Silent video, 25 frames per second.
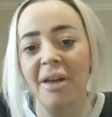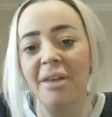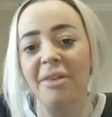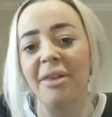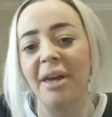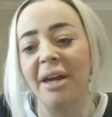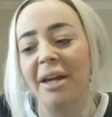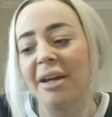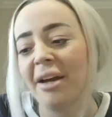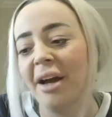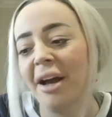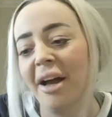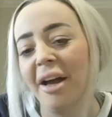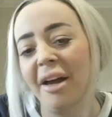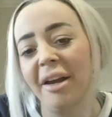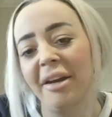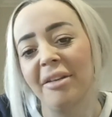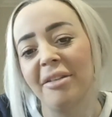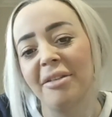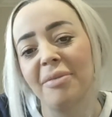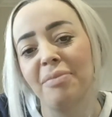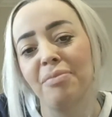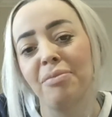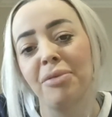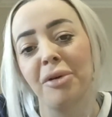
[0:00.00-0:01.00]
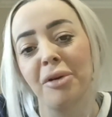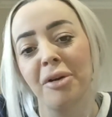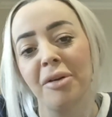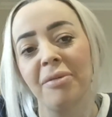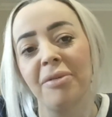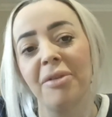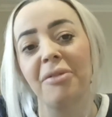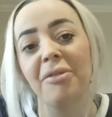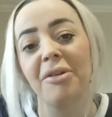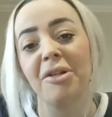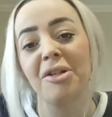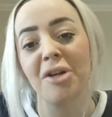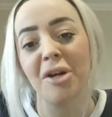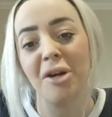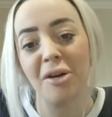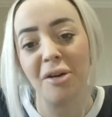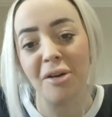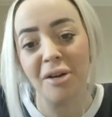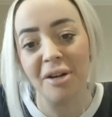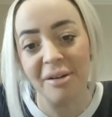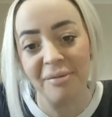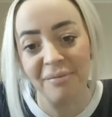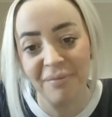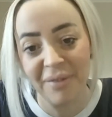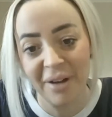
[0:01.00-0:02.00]
They can't prove the return
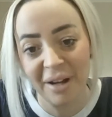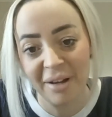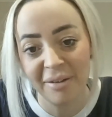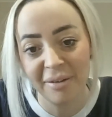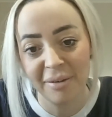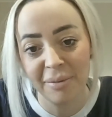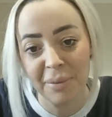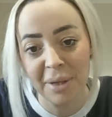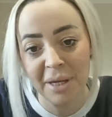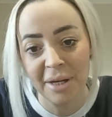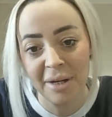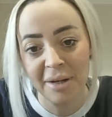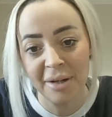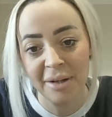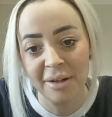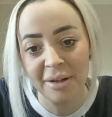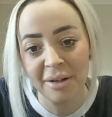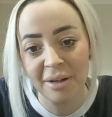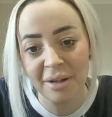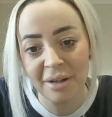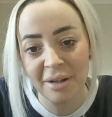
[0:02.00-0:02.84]
on investment.